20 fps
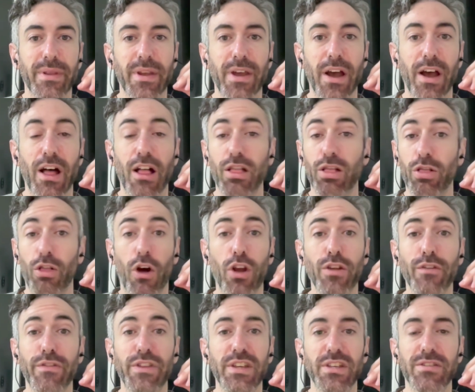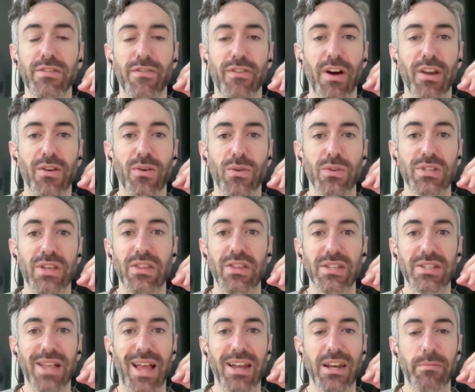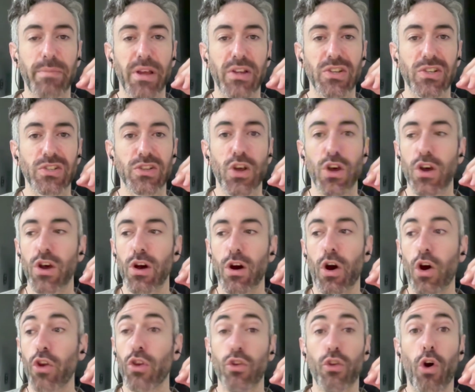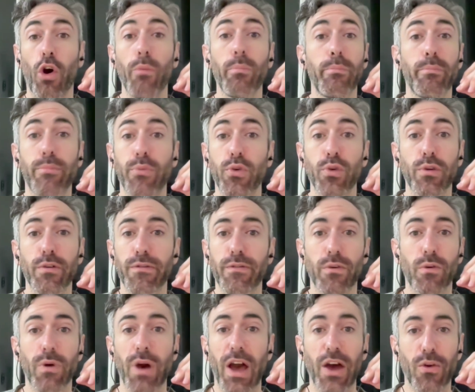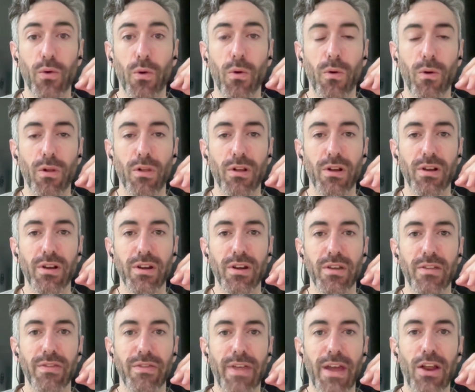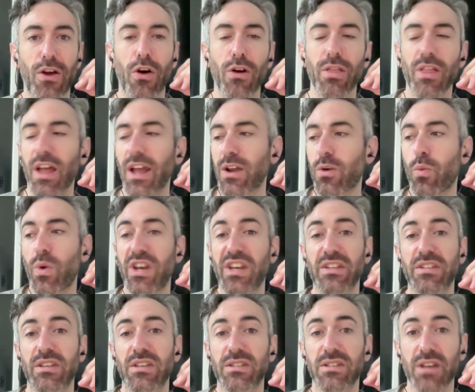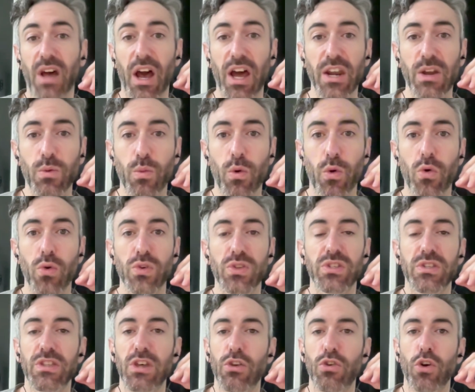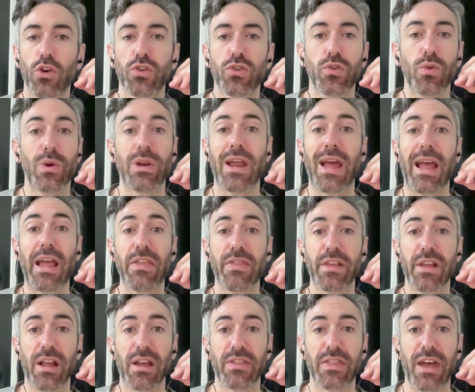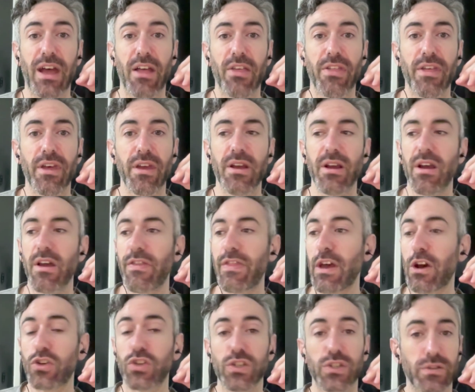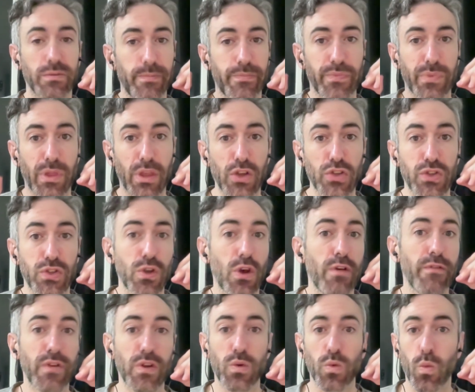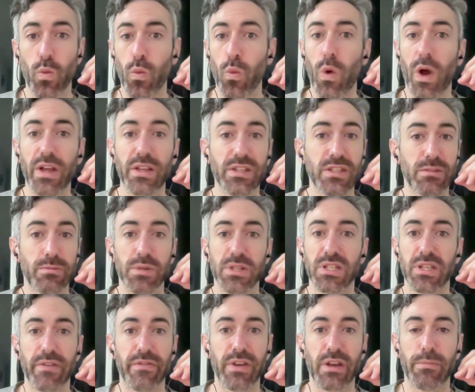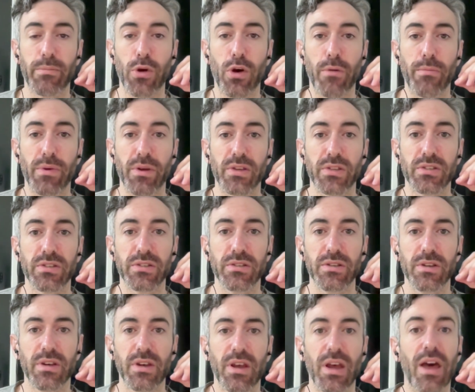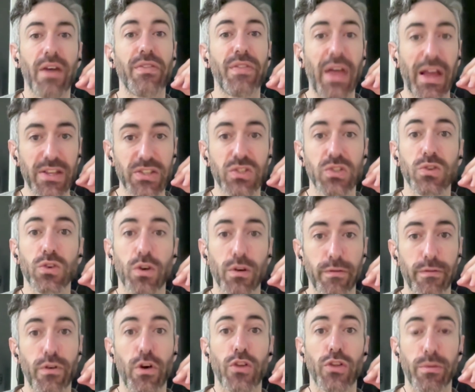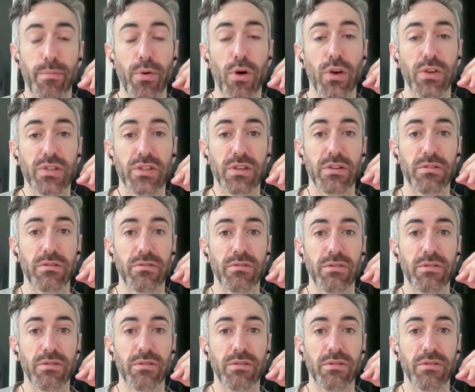a lot of these funnels and these landing pages are not beautiful at all. They aren't like winning design awards. They're not doing anything like that. They are just serving one specific purpose, and that's to convert the person.